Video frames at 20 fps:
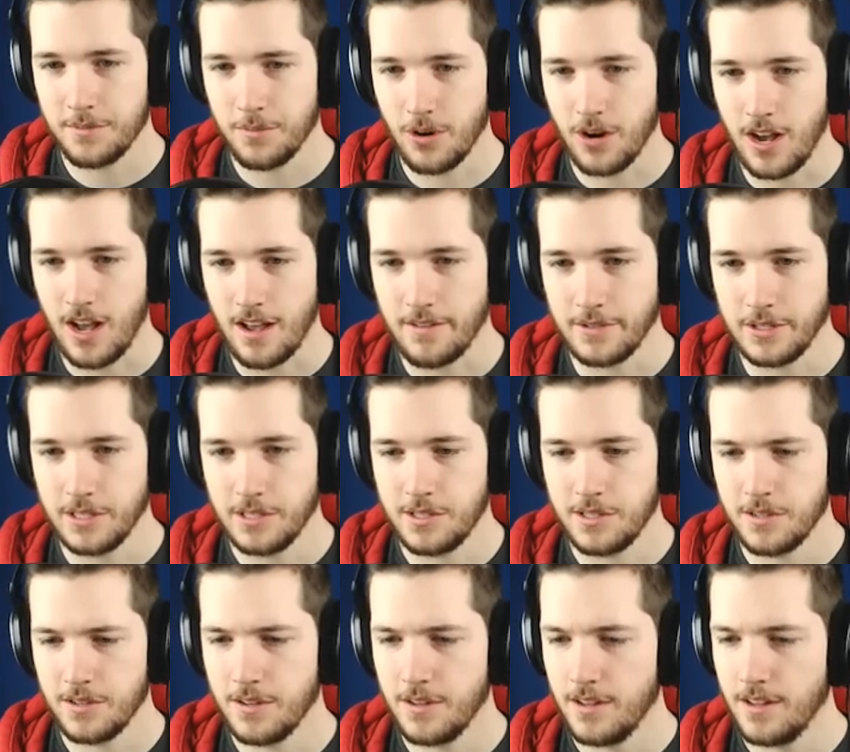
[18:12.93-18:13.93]
some more
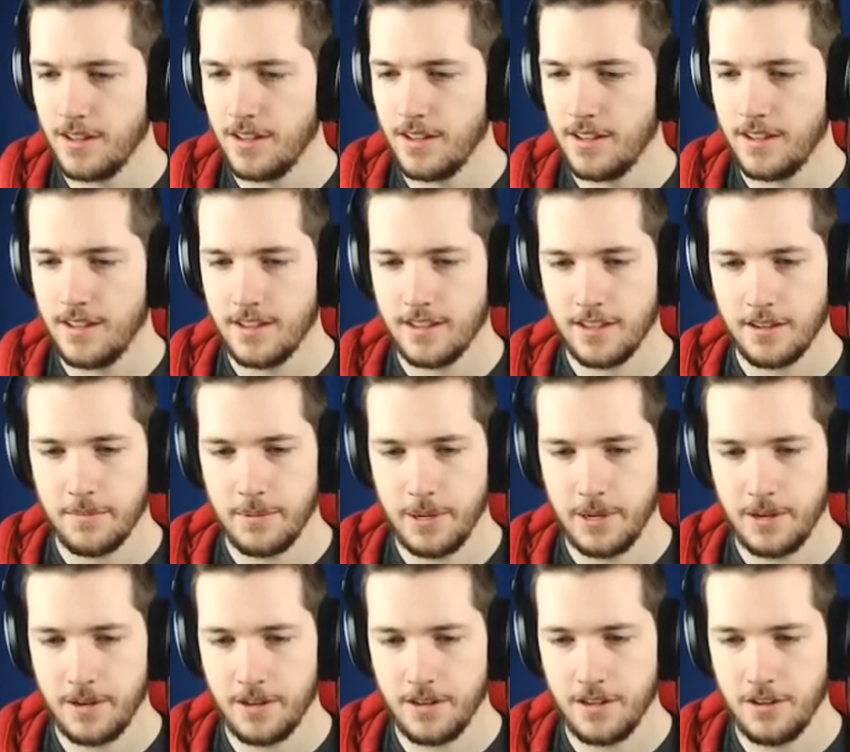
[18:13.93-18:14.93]
hovels. Come
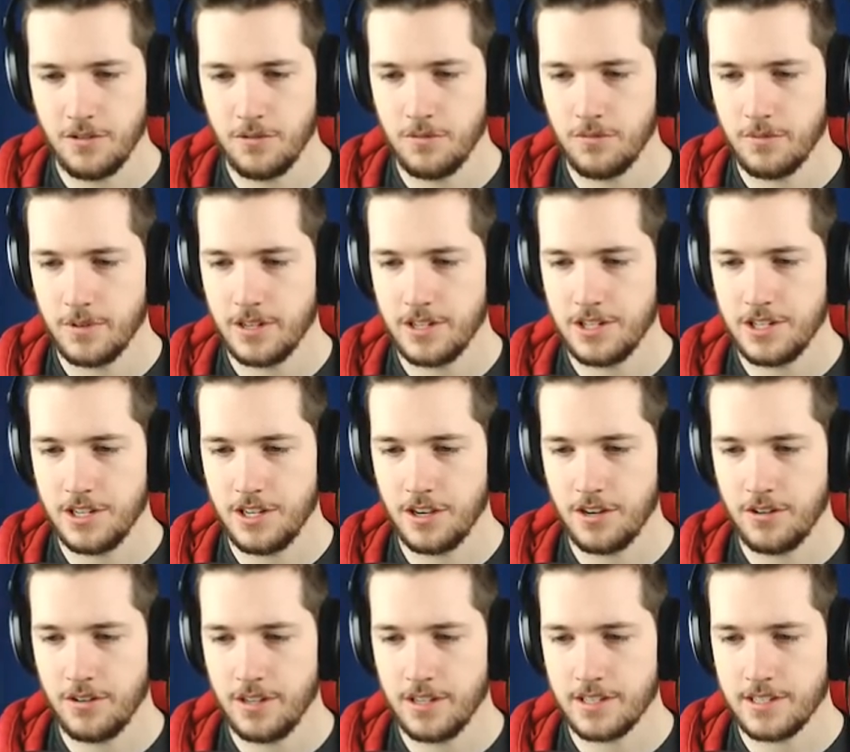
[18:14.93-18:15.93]
here, you. Where'd you
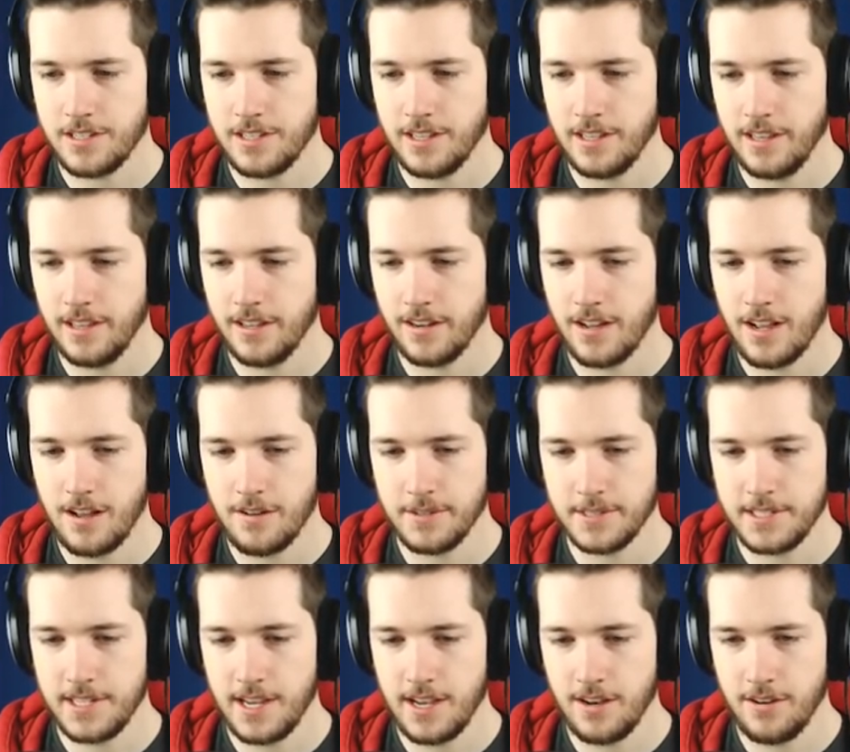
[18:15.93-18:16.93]
go? You silly little
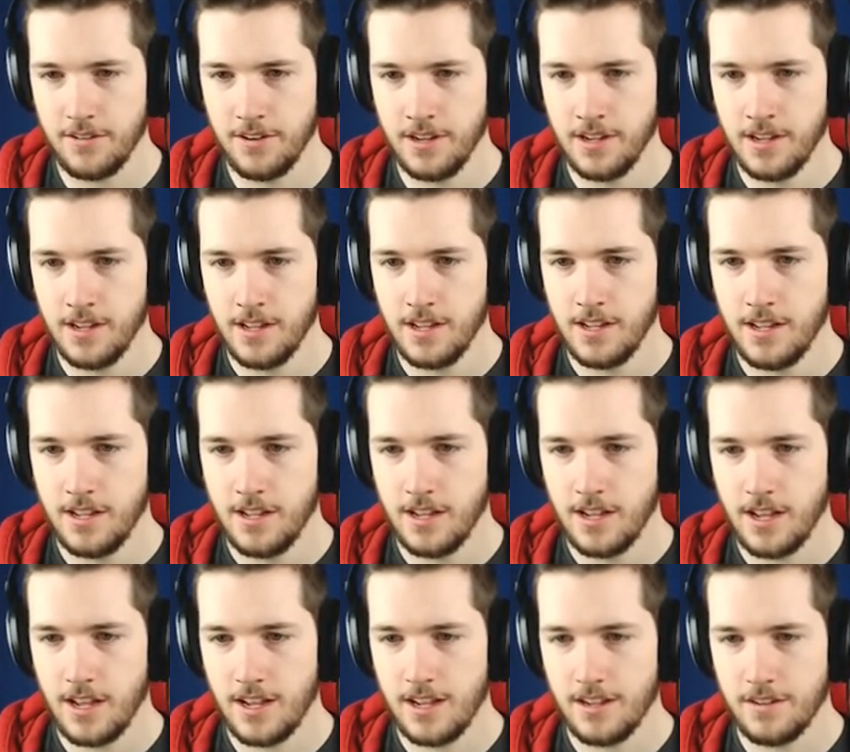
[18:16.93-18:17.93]
hovel town.
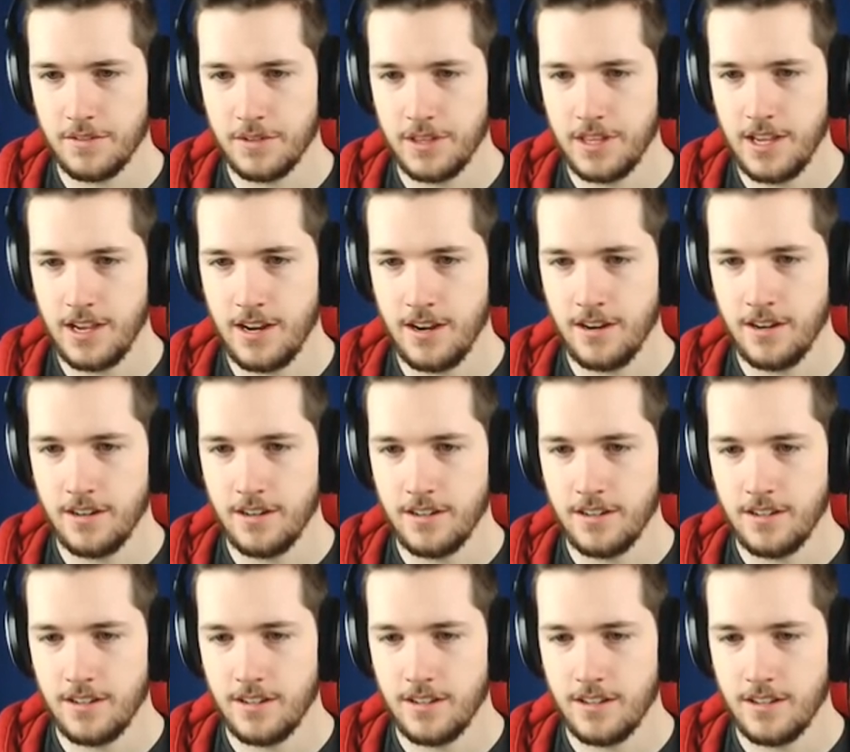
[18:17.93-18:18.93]
Hovel there.
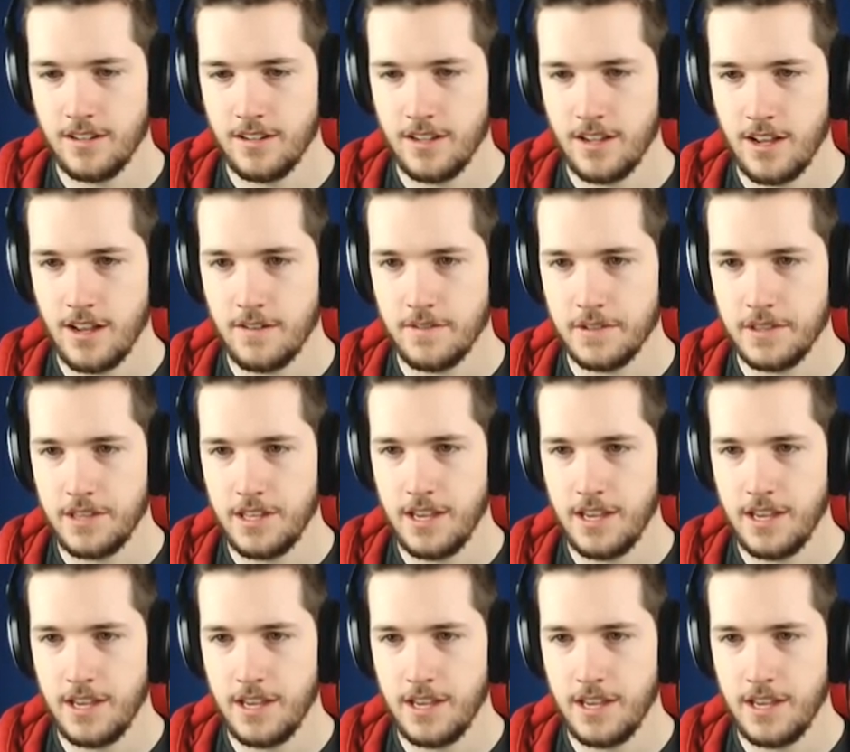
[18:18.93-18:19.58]
Hovel